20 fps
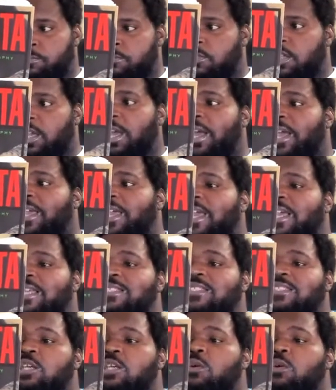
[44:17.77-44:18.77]
I
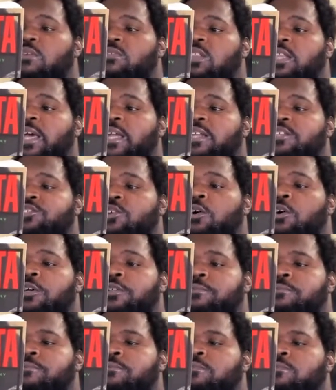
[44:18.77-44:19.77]
can't see you if the light is
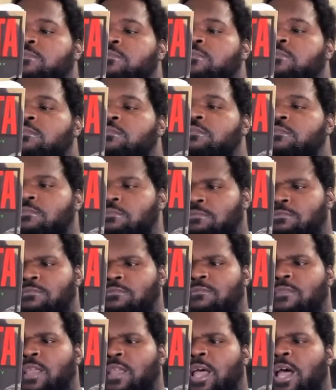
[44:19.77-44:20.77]
on.
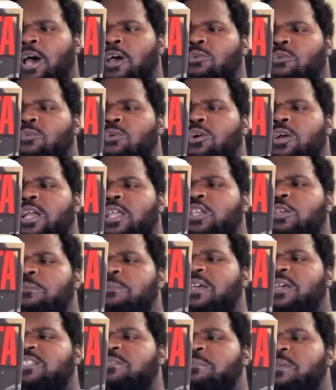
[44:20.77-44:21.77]
How in the world can you
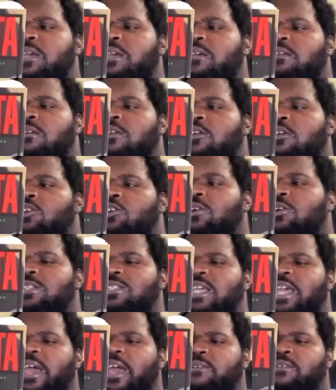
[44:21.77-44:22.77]
miss me? You
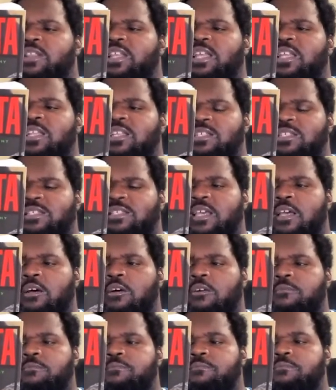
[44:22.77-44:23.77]
can see everything in the
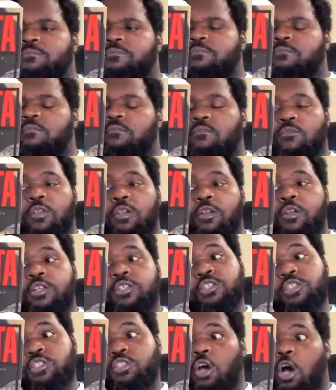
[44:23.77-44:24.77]
cell.
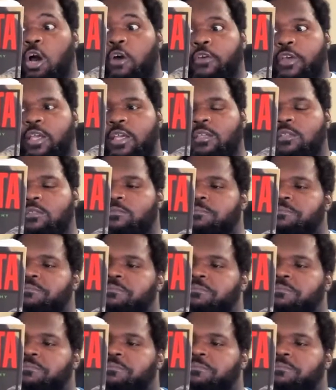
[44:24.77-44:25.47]
Sorry.